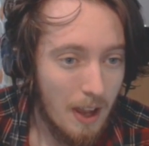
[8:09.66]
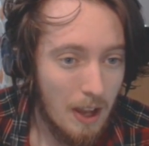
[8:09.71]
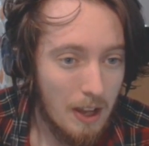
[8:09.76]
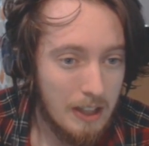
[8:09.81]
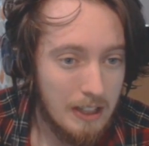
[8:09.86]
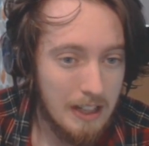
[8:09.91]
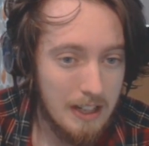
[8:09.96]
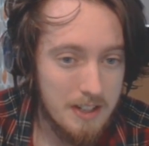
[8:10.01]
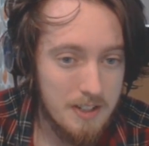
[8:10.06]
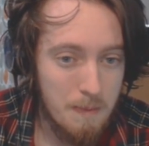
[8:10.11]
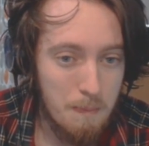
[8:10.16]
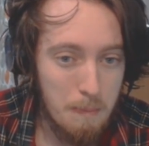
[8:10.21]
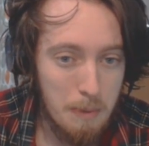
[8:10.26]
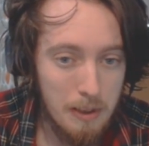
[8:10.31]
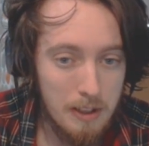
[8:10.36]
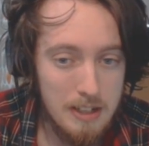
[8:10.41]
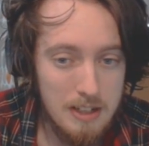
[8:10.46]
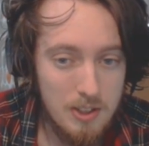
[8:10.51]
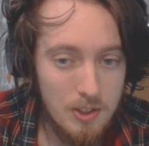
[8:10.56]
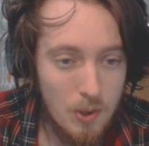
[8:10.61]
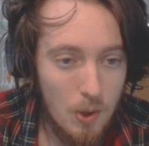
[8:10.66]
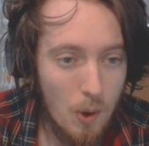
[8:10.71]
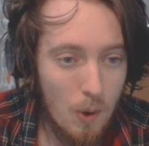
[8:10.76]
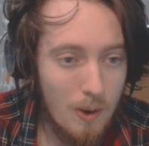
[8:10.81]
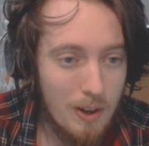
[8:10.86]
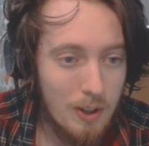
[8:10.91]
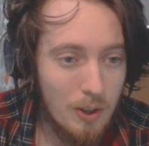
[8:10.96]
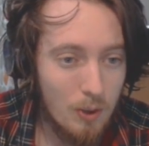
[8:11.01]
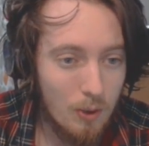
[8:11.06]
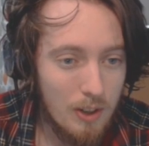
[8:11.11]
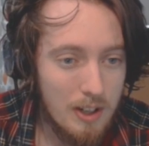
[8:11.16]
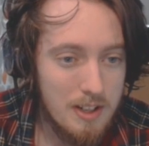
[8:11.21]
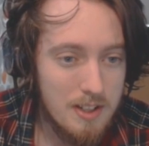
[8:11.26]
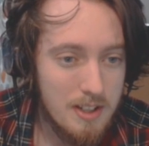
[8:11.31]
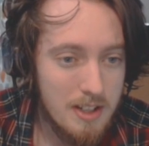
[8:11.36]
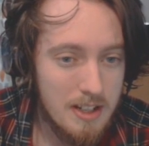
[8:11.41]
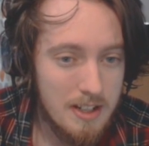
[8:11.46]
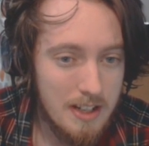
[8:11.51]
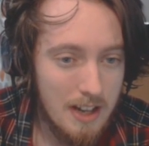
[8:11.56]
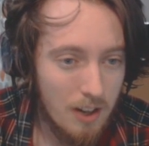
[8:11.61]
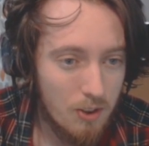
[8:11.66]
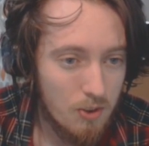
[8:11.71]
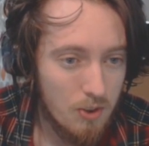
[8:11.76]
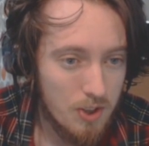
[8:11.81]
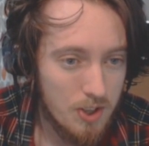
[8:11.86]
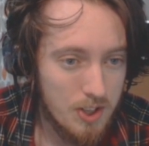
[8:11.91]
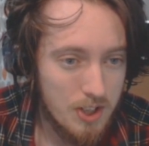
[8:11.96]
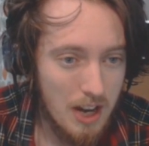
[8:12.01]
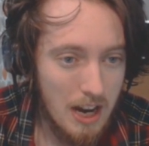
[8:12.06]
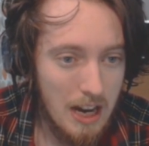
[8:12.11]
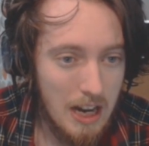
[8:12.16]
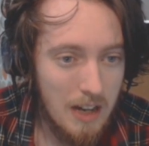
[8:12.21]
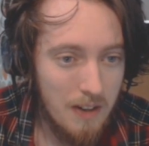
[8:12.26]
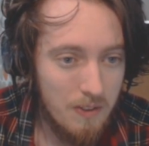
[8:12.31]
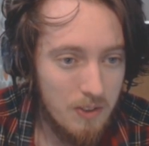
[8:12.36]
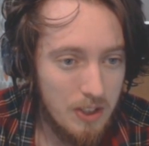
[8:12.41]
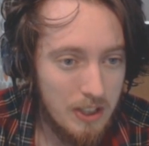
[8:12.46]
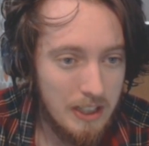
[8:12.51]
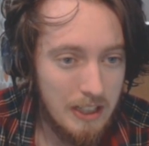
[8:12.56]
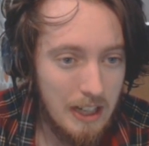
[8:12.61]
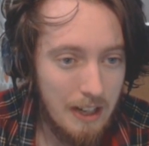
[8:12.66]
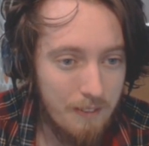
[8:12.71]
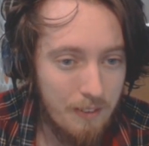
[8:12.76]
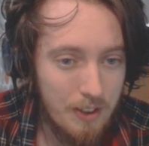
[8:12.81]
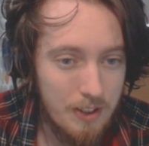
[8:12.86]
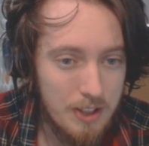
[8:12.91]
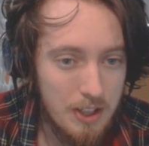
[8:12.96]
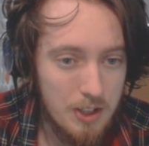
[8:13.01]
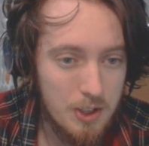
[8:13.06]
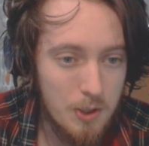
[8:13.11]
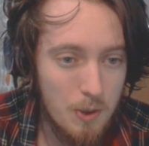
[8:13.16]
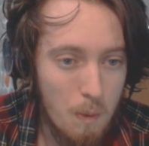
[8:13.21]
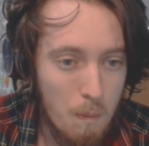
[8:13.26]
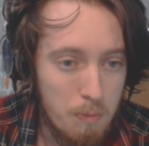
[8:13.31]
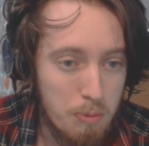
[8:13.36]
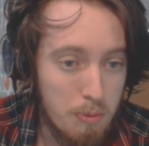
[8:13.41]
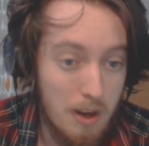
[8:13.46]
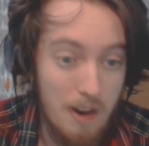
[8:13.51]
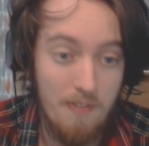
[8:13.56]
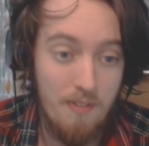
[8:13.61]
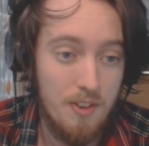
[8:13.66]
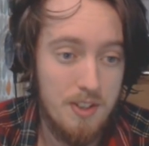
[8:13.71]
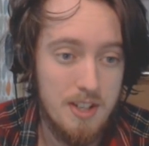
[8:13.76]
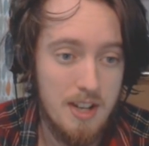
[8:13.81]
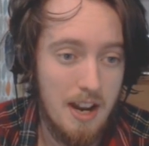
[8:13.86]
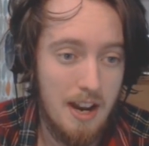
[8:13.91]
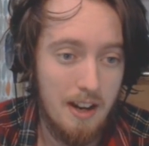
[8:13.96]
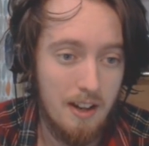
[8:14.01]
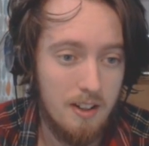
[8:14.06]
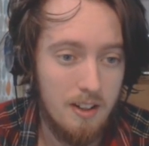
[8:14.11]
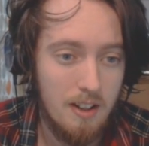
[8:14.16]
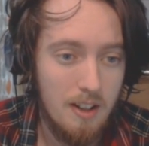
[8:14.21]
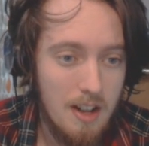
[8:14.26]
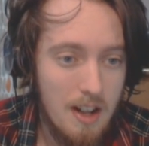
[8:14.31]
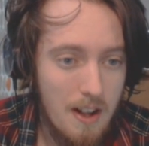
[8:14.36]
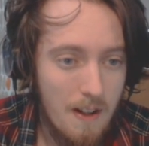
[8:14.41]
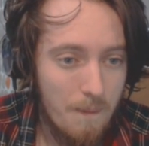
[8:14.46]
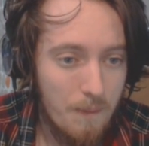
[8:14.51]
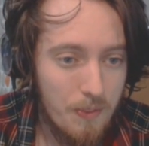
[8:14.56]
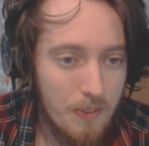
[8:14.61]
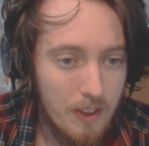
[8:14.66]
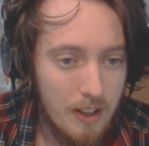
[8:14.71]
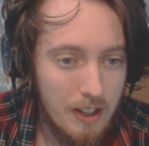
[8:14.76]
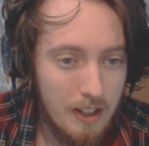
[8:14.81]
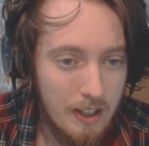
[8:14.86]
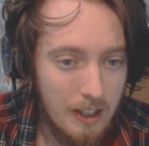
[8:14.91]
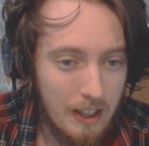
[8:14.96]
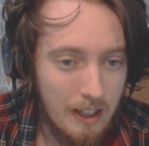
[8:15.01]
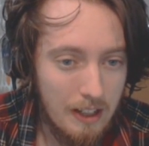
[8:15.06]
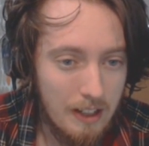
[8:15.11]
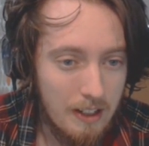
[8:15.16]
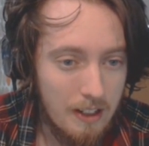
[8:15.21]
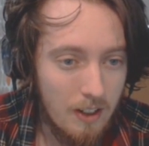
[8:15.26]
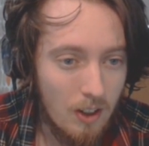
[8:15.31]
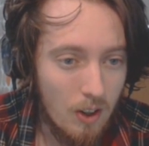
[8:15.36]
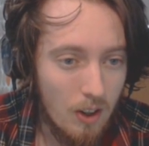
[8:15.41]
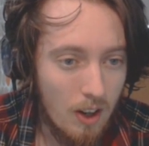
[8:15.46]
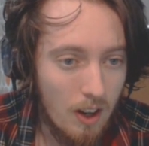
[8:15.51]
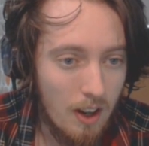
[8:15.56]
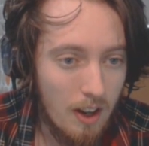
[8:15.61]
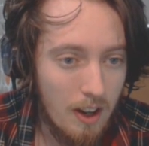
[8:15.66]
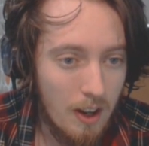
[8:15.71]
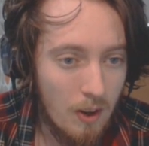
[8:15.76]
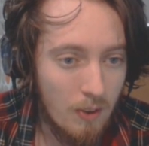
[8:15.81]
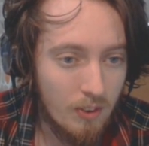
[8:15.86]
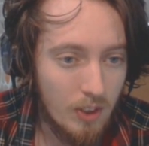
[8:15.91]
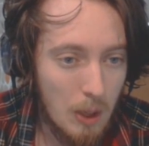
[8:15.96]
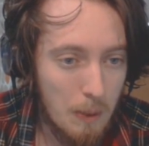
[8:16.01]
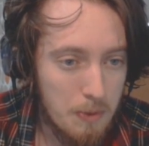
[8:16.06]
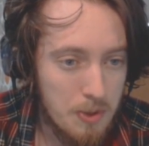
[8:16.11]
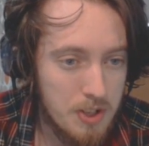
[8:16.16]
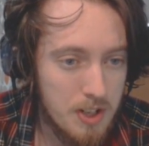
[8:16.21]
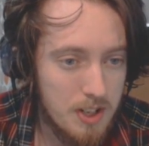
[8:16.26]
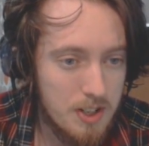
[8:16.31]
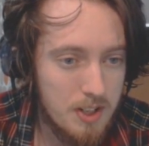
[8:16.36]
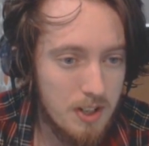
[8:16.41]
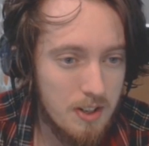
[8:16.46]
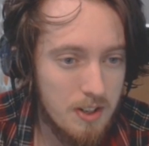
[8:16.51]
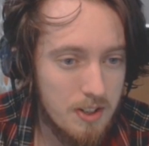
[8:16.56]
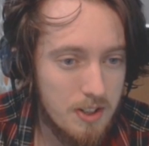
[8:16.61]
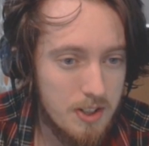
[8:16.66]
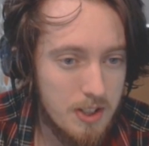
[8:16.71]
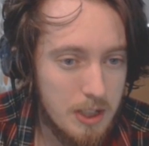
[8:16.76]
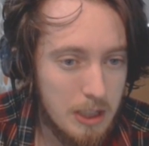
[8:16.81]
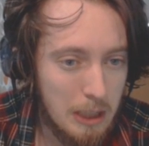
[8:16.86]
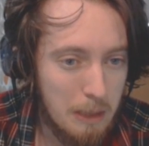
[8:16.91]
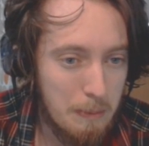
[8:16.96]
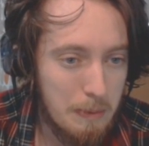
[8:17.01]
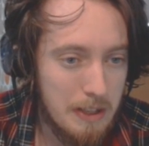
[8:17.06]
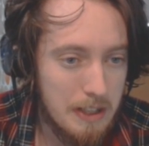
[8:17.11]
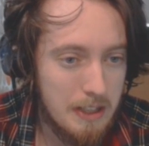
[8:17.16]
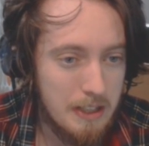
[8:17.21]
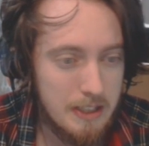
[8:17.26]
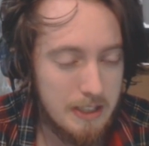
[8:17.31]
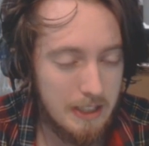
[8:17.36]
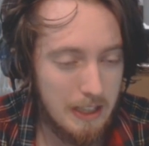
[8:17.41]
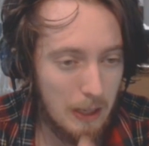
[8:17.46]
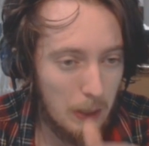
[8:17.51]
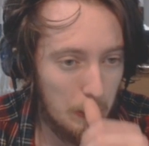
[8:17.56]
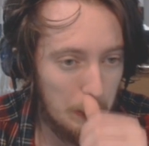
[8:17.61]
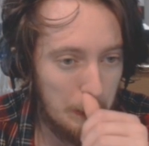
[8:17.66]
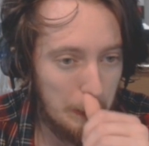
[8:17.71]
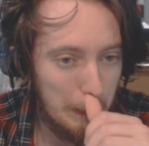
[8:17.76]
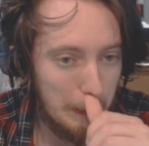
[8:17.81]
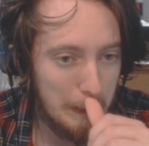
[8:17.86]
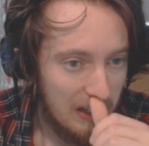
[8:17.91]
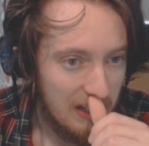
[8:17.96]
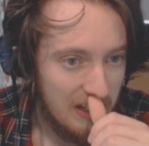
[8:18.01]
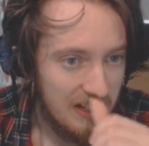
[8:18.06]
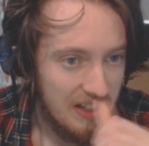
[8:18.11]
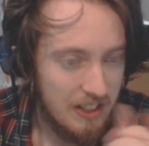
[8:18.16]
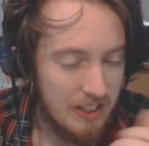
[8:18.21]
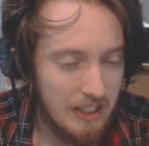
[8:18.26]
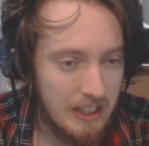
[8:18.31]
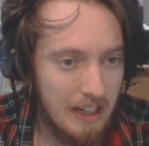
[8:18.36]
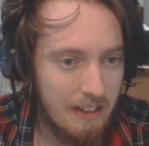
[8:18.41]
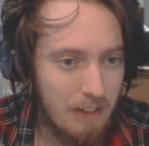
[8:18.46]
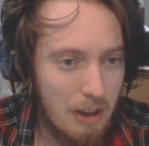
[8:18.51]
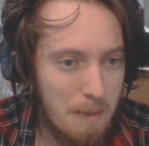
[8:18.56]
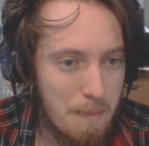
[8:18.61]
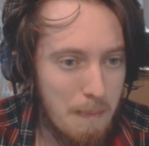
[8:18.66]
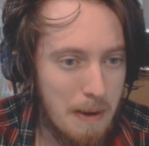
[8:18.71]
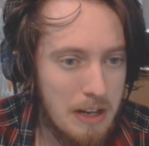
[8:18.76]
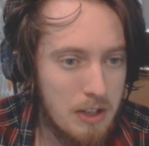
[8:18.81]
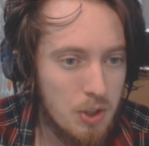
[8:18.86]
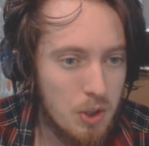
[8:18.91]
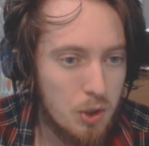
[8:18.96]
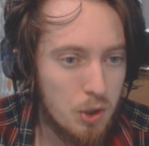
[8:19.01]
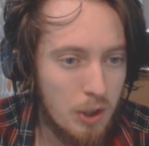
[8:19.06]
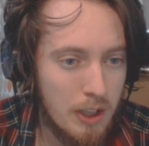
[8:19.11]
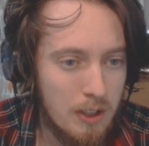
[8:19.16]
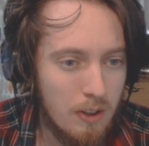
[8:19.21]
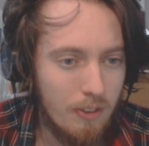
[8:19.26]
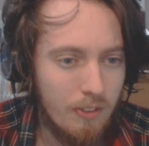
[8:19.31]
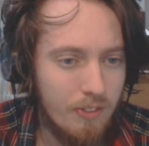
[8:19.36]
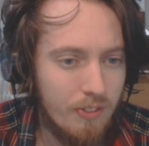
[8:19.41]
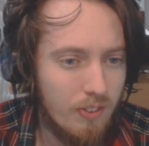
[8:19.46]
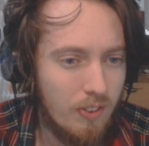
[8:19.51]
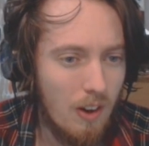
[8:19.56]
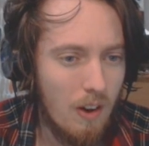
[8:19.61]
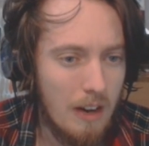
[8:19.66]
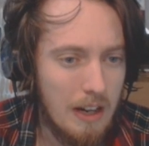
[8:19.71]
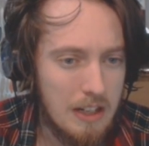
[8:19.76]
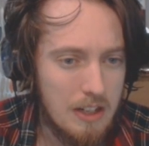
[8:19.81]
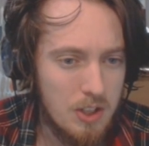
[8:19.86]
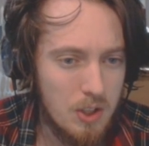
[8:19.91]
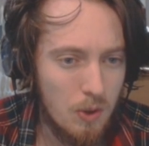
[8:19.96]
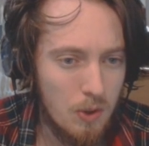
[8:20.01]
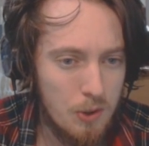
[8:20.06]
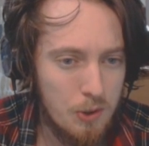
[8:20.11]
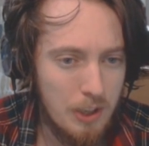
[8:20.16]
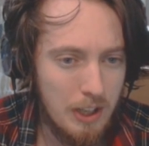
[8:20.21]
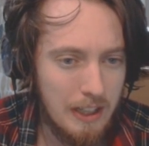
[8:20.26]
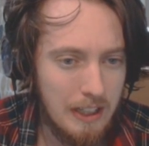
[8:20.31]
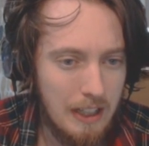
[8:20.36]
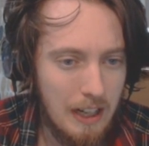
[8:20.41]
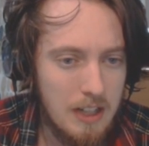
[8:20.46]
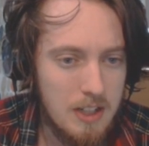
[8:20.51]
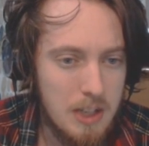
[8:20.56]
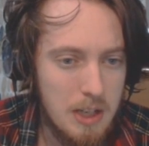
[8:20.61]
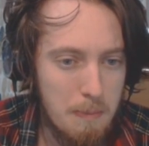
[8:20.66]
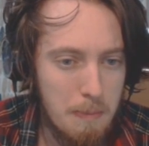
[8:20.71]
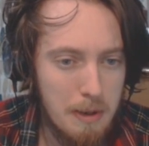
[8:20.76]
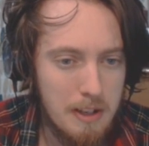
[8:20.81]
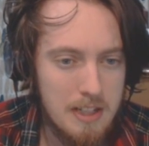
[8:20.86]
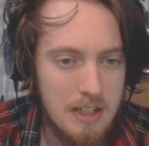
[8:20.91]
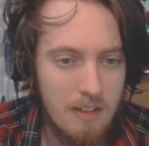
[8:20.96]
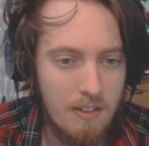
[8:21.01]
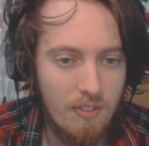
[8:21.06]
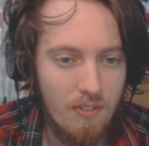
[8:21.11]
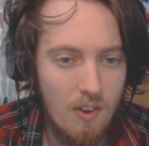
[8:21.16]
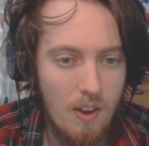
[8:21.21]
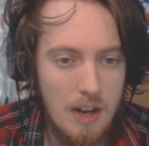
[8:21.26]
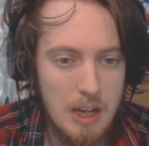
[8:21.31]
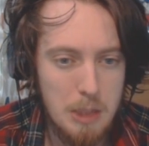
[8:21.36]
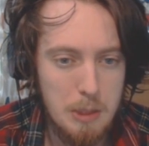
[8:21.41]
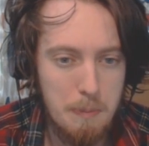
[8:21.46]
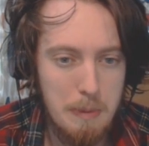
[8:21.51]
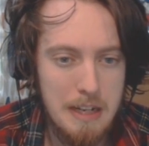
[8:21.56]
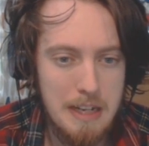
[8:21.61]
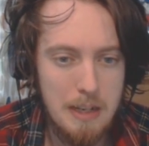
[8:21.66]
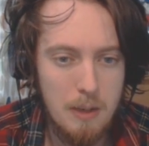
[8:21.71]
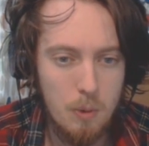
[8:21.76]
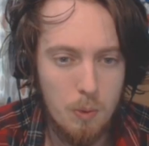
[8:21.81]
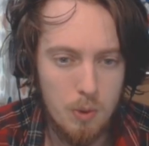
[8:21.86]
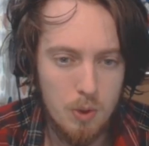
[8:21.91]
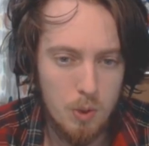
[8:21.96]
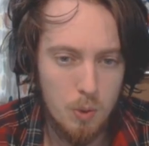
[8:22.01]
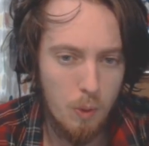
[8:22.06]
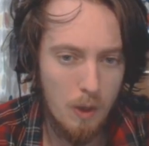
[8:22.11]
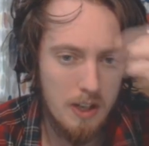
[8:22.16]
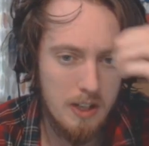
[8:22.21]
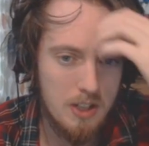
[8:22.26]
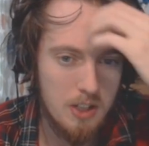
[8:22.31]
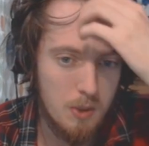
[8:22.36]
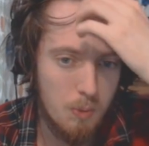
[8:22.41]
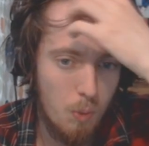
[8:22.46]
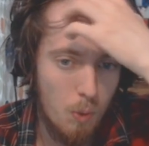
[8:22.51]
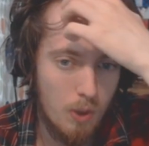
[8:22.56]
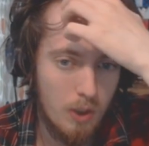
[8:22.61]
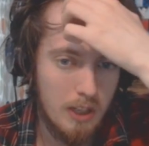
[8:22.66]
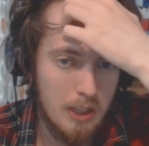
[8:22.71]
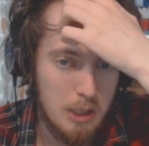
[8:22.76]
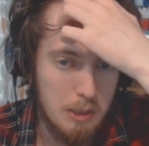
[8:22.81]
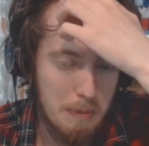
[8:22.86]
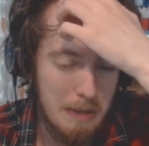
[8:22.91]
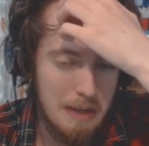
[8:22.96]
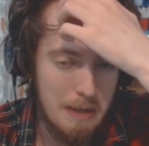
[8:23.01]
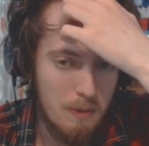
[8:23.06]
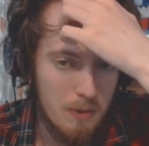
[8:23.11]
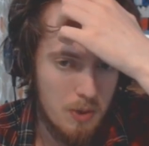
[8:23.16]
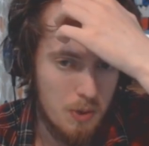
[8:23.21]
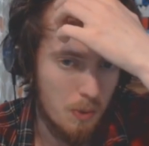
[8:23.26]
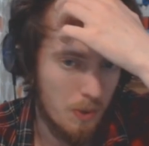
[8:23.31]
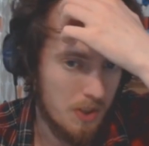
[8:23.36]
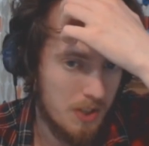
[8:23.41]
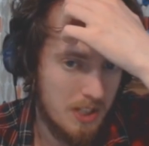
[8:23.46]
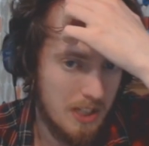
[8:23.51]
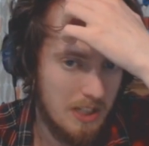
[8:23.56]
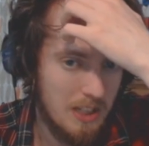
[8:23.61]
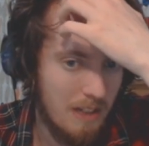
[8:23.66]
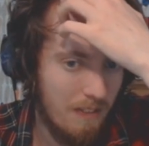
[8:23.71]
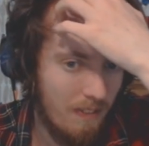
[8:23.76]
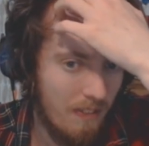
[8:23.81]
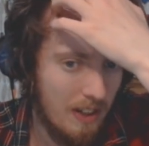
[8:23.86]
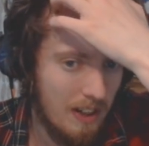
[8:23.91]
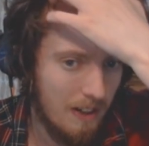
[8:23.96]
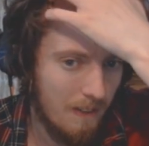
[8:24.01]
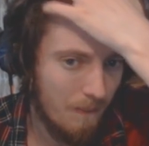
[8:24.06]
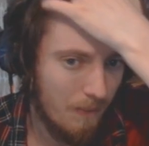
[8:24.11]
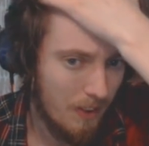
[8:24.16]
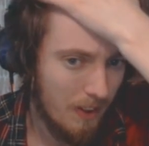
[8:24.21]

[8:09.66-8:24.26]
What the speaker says: It gets ability score increases, extra saves, you can give it additional breath attack, you can overcome resistance, it can be skilled, you can give it a major trait of flight. You and a dragon gains the ability to fly at speed equal to twice its walking speed, which is what, 60 feet?